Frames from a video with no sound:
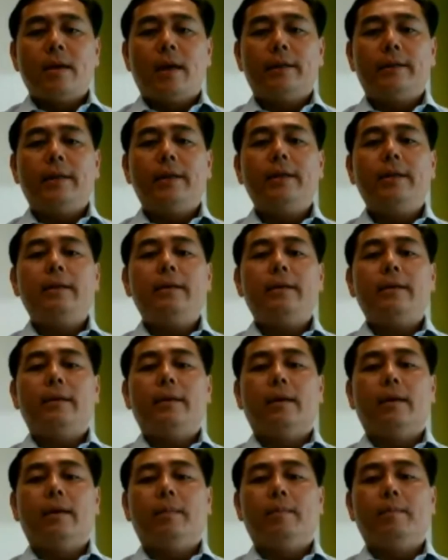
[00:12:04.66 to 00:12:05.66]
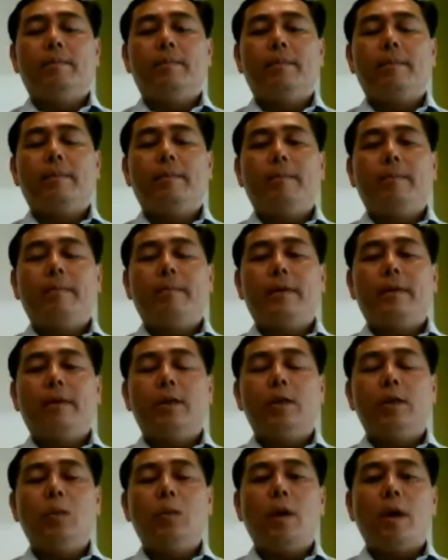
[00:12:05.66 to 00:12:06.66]
I think
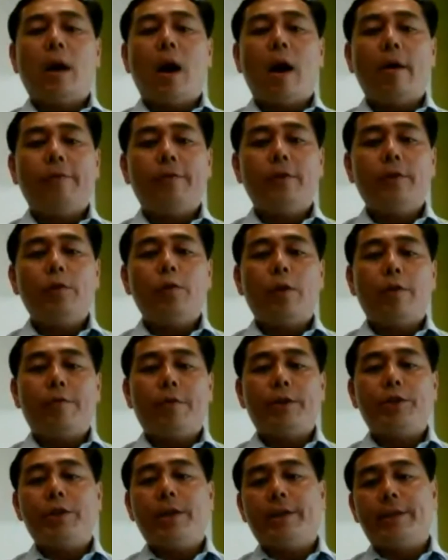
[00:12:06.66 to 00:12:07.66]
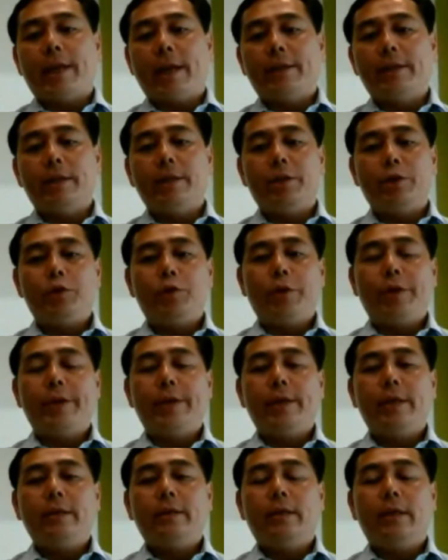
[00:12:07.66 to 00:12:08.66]
after you have actually attended the
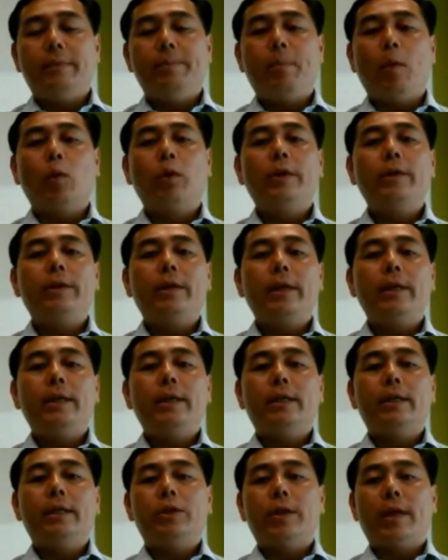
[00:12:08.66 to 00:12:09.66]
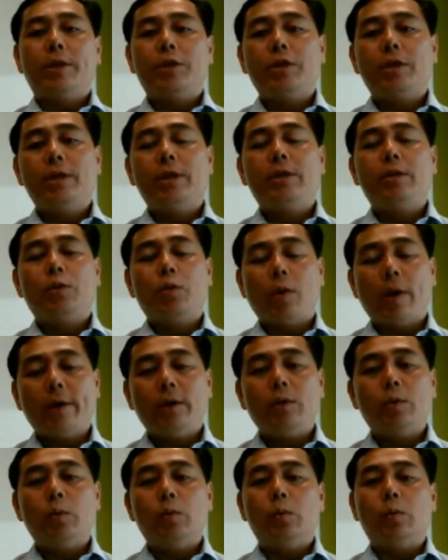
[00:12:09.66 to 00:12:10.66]
training, the important thing is to actually try
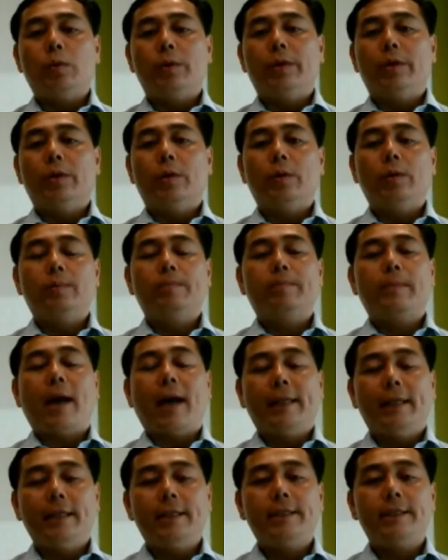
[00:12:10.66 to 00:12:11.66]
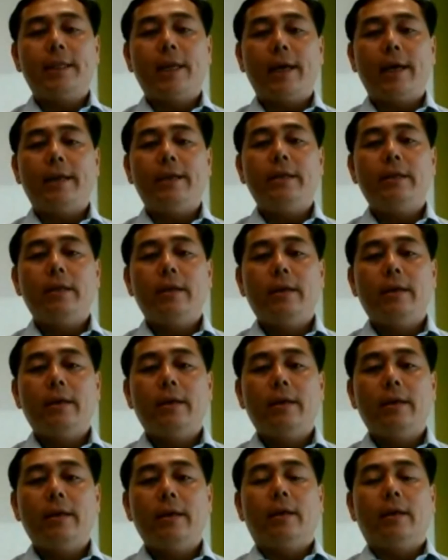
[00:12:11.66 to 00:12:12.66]
to understand
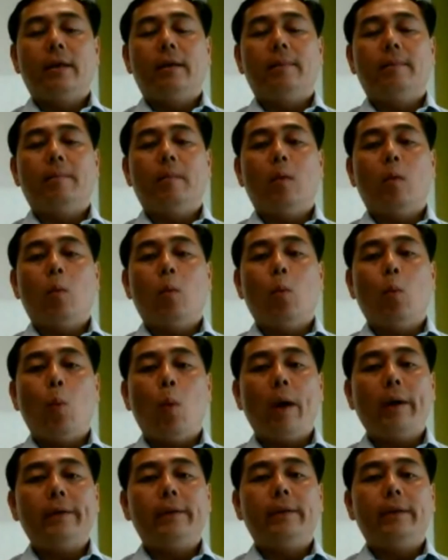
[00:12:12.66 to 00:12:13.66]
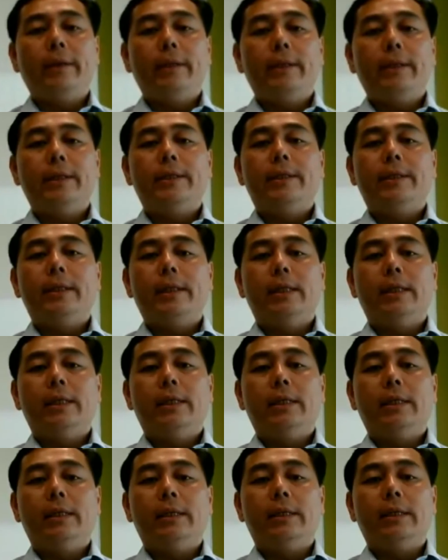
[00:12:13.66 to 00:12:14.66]
what is
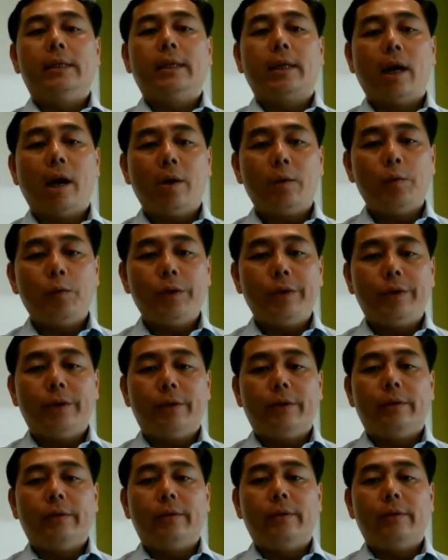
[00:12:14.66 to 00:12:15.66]
the current